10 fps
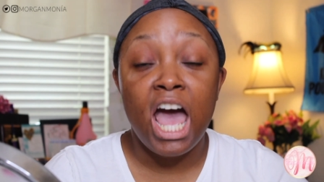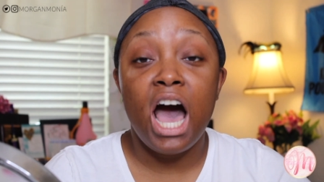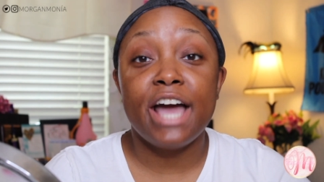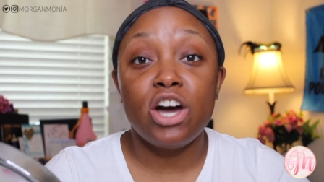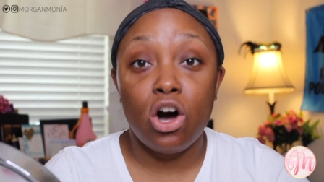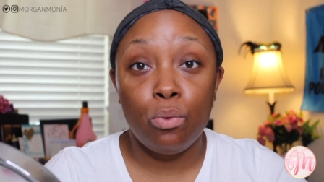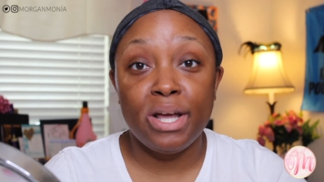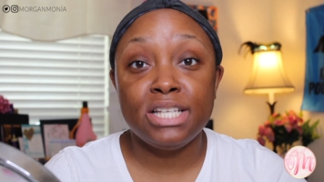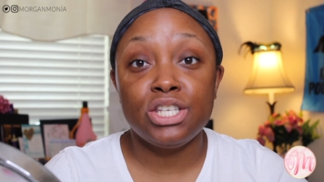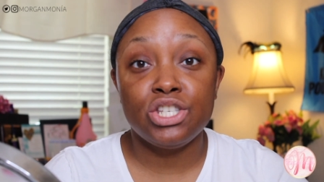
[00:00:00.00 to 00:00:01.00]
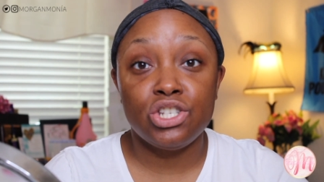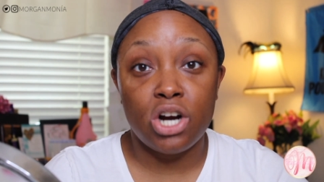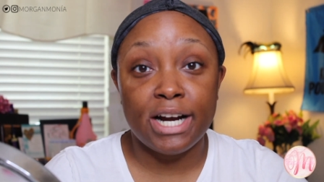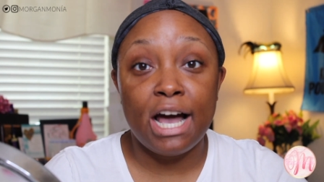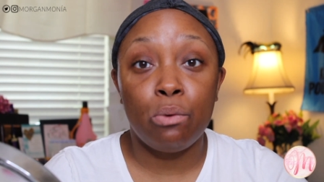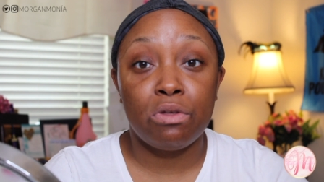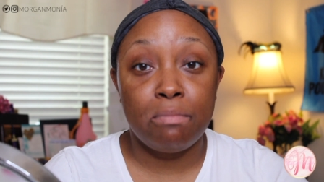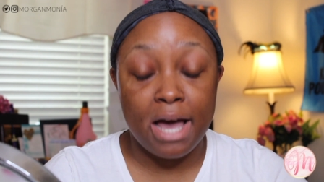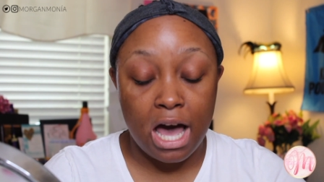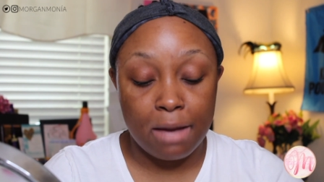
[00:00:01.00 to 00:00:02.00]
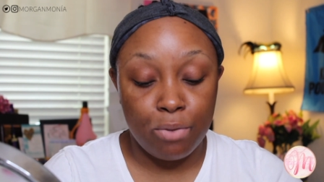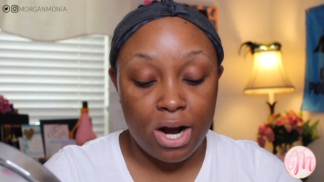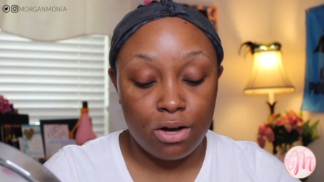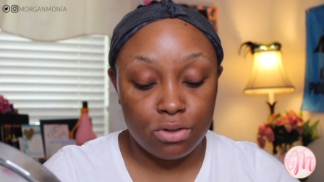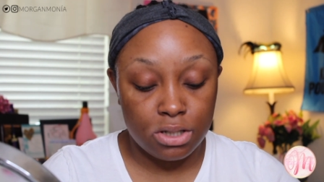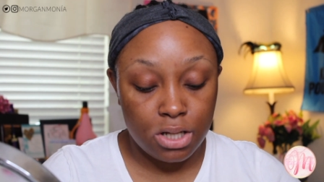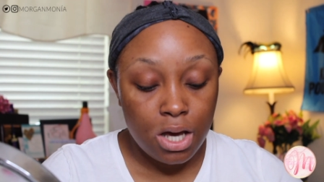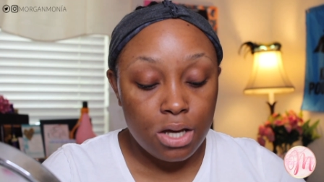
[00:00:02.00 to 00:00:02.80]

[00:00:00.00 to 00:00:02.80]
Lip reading: I always start out with my eyebrows.